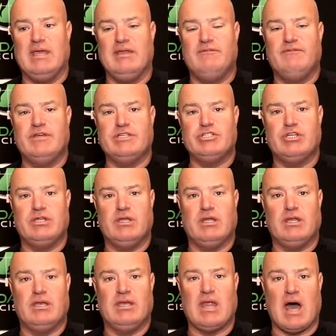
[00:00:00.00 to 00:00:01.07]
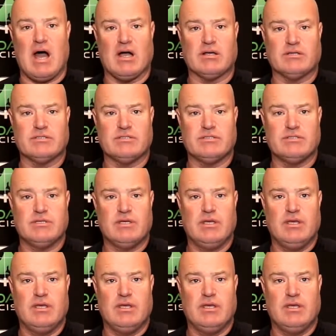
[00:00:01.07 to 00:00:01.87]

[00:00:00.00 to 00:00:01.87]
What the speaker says: Envision Knox.